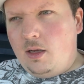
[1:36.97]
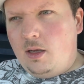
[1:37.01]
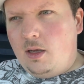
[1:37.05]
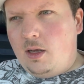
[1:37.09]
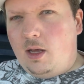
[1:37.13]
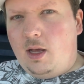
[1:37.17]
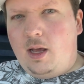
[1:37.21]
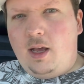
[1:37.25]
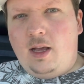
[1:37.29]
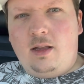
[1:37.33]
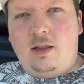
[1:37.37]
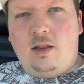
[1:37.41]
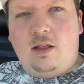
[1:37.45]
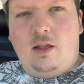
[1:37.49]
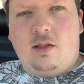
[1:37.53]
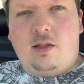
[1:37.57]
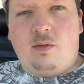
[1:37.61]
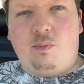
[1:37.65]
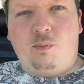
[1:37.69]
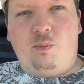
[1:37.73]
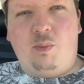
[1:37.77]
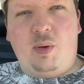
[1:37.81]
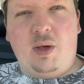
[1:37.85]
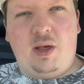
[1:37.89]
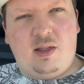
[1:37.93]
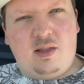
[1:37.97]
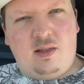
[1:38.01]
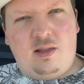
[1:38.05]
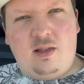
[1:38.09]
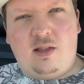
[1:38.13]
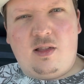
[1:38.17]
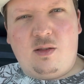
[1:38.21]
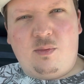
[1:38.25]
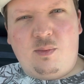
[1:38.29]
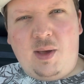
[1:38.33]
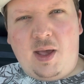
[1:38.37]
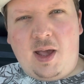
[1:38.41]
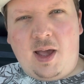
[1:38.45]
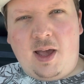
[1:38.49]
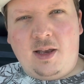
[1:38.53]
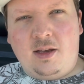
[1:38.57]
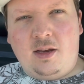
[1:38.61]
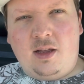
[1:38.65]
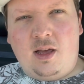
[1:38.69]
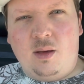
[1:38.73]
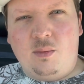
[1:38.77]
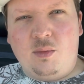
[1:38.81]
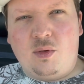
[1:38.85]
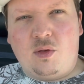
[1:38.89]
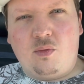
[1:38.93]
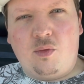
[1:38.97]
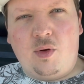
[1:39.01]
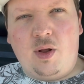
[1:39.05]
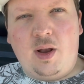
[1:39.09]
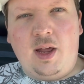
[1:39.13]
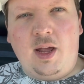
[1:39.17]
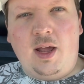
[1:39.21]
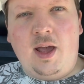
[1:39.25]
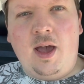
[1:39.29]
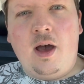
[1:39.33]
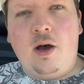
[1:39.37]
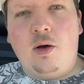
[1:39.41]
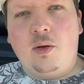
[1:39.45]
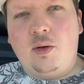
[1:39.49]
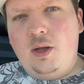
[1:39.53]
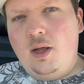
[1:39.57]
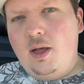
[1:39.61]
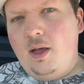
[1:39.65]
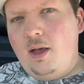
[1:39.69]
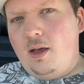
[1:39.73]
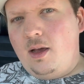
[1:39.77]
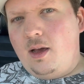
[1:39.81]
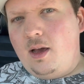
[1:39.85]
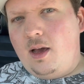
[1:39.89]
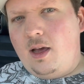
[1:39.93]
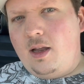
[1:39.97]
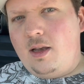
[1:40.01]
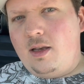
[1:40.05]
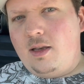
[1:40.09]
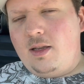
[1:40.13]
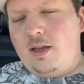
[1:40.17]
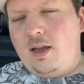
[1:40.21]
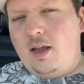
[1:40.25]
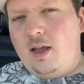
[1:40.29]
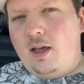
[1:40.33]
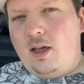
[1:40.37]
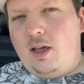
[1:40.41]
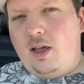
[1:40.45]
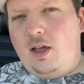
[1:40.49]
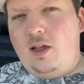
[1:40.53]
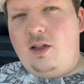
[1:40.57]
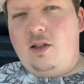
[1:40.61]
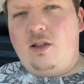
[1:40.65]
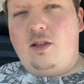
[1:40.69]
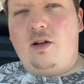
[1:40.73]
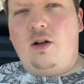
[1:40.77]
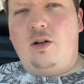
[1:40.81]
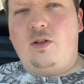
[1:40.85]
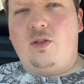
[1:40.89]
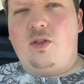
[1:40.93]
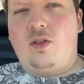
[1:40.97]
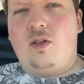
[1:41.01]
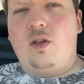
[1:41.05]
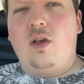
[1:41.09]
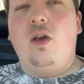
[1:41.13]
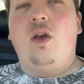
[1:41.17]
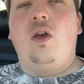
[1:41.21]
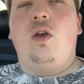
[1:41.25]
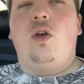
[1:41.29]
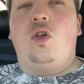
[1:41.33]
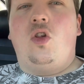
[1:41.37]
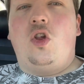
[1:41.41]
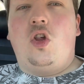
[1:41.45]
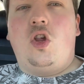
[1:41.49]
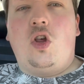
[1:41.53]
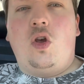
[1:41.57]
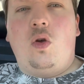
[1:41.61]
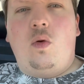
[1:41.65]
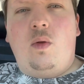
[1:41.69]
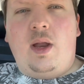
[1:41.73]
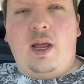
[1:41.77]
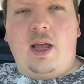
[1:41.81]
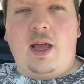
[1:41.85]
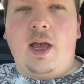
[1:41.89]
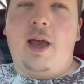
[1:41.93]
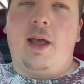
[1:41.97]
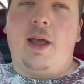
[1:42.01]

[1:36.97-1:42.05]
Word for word: And this businessman comes running out, and he starts shooting at